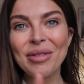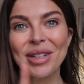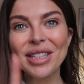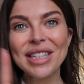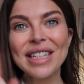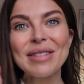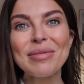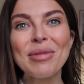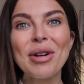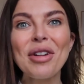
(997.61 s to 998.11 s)

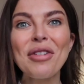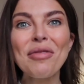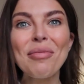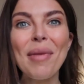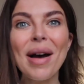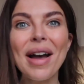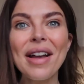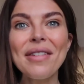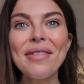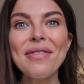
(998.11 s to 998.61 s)
which is one of
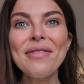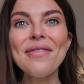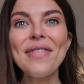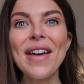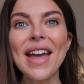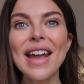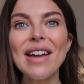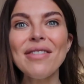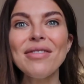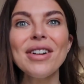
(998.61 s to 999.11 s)
my
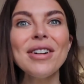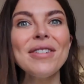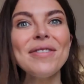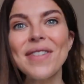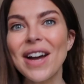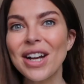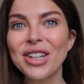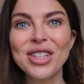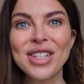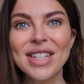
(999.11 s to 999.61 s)
favorite
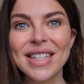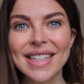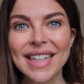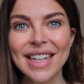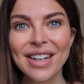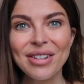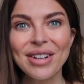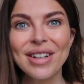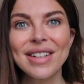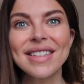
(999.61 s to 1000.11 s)
fashion
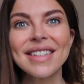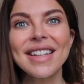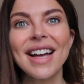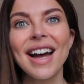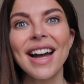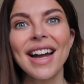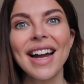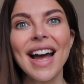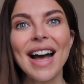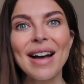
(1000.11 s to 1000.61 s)
secrets that
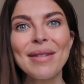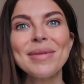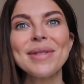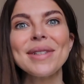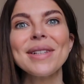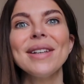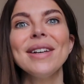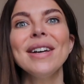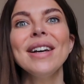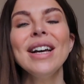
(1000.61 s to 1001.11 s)
I
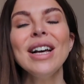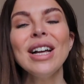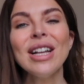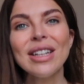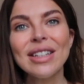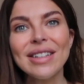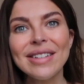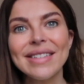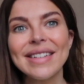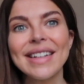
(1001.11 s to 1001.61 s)

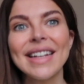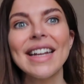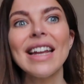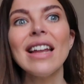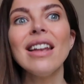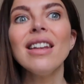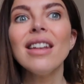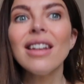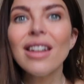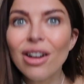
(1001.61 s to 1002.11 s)
absolutely
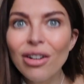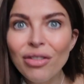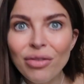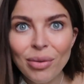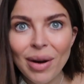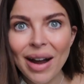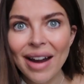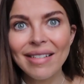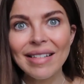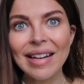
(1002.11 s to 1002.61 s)
love
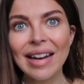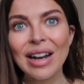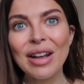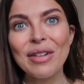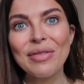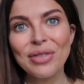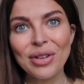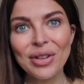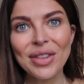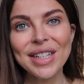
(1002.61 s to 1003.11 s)
wearing
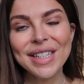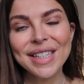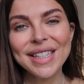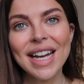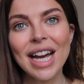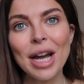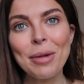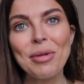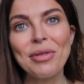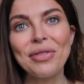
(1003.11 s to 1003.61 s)
for this
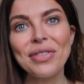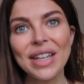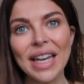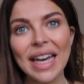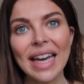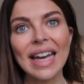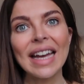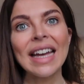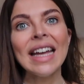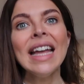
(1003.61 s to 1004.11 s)
time of
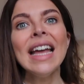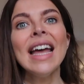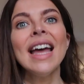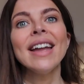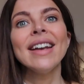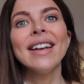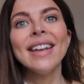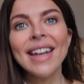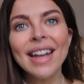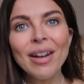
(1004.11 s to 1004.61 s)
year.
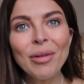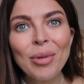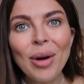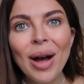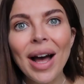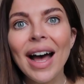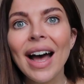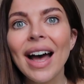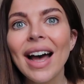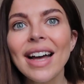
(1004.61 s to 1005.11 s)

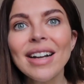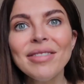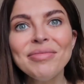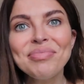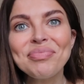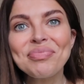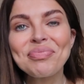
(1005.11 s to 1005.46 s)
Knitwear